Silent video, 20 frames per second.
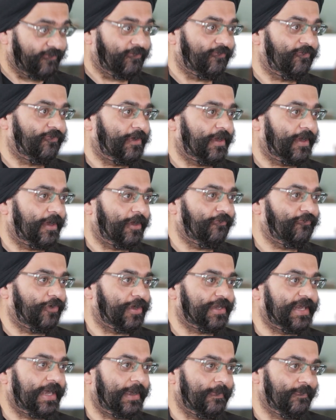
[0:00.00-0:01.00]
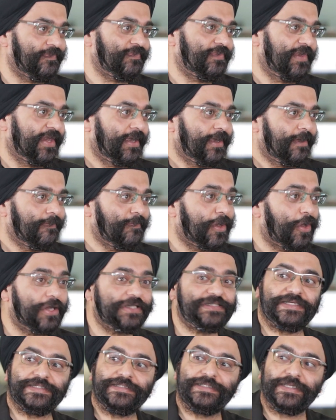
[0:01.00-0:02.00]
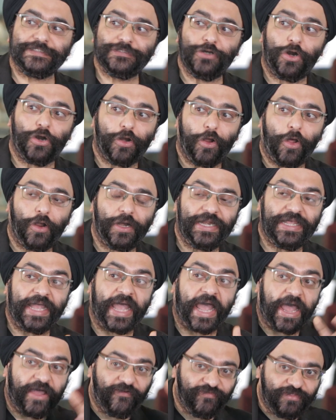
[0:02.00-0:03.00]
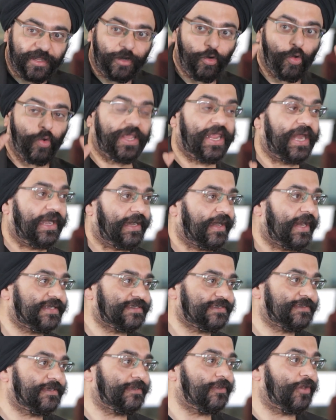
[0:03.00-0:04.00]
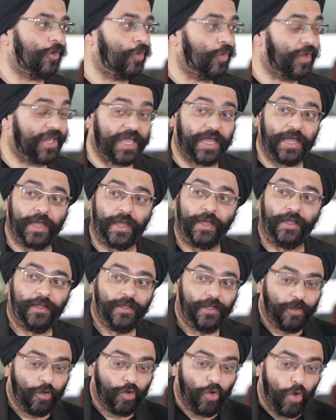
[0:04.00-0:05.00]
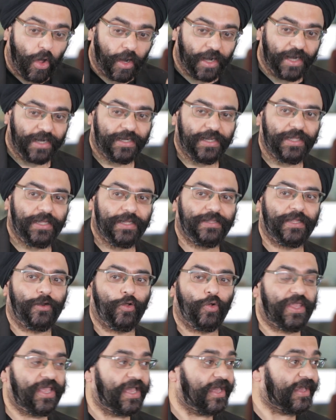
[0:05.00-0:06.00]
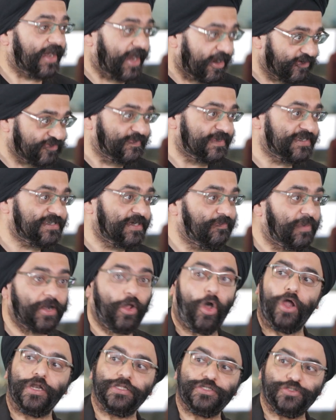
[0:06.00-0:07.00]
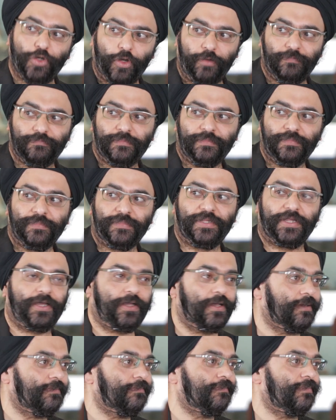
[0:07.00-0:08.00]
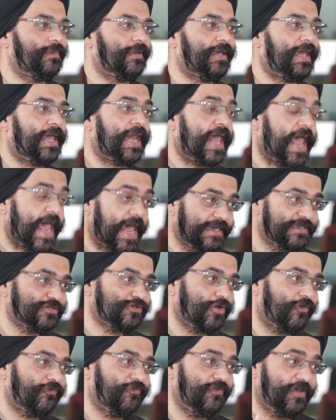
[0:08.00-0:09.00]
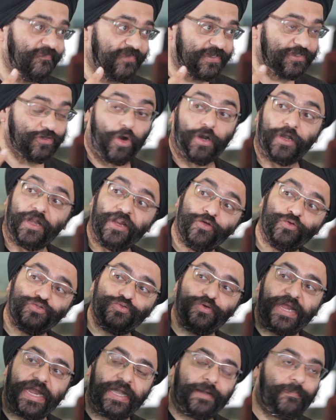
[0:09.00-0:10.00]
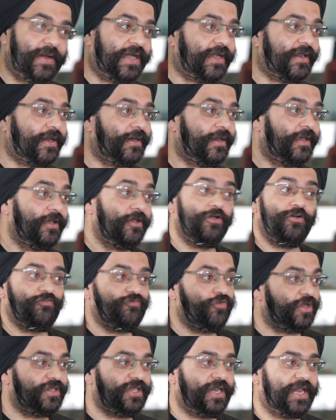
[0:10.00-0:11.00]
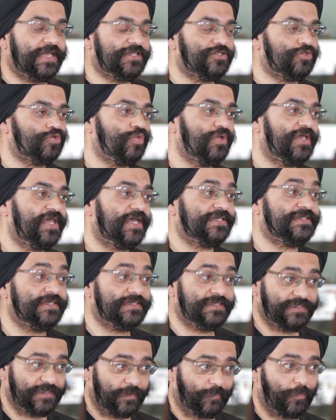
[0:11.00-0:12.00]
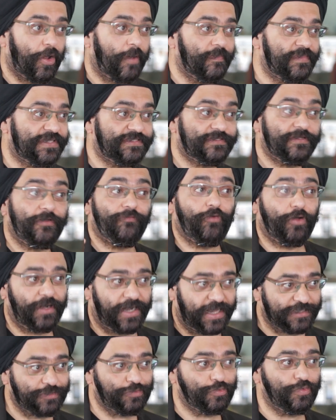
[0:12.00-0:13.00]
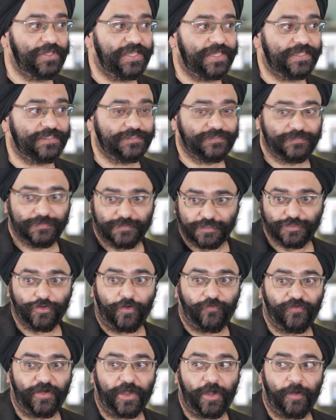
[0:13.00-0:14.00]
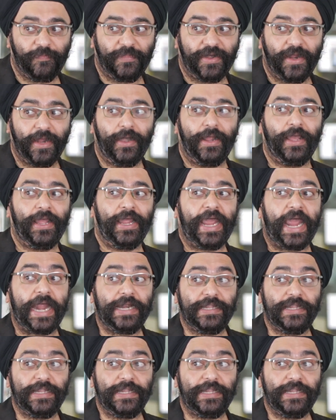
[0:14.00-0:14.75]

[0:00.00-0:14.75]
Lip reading: for them, because this does not only have the Nokia trust, the Nokia quality, the Nokia craftsmanship, but also the enhanced software which continues to get better for the next 2 years. This is the promise for next 2 years, the software upgrade, and the